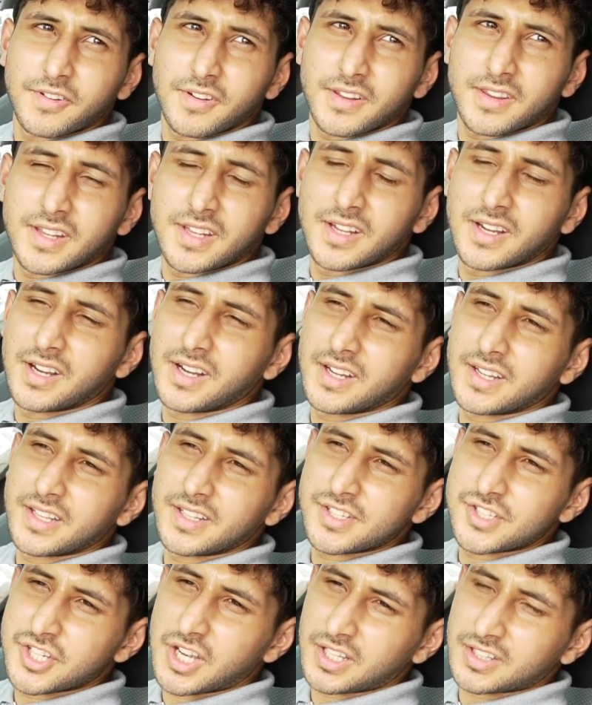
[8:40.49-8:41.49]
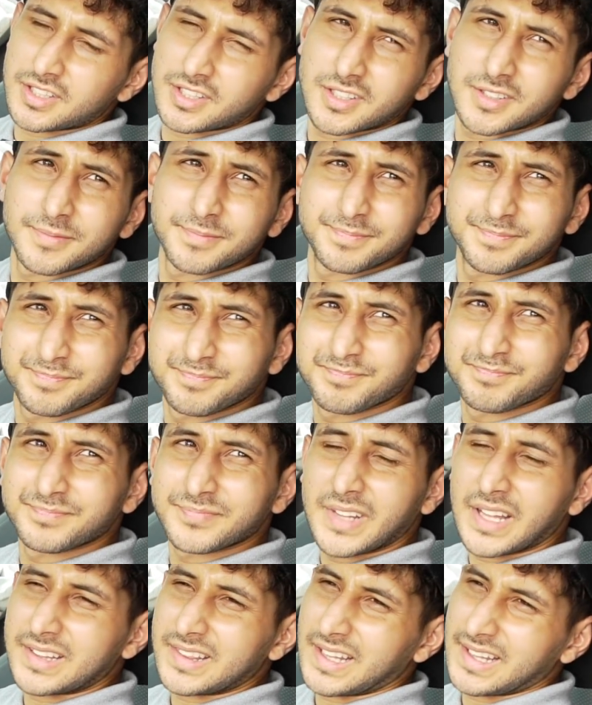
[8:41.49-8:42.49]
for the injector.
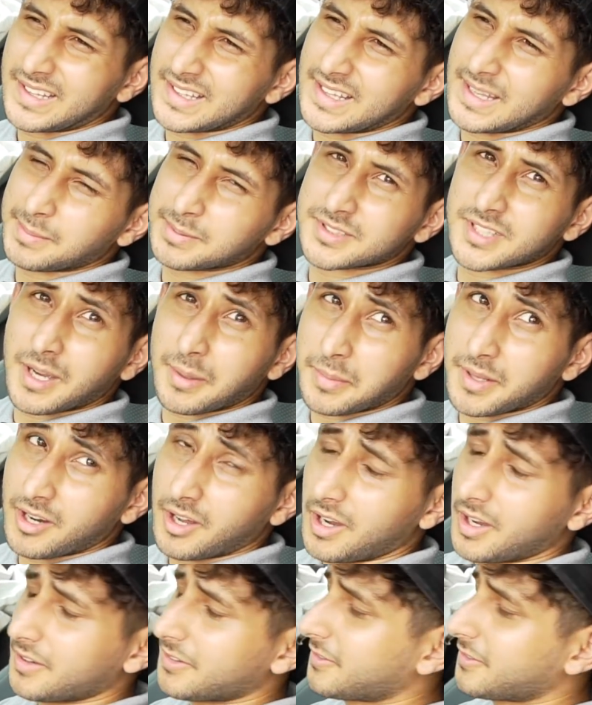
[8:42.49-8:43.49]
That thing keeps coming off.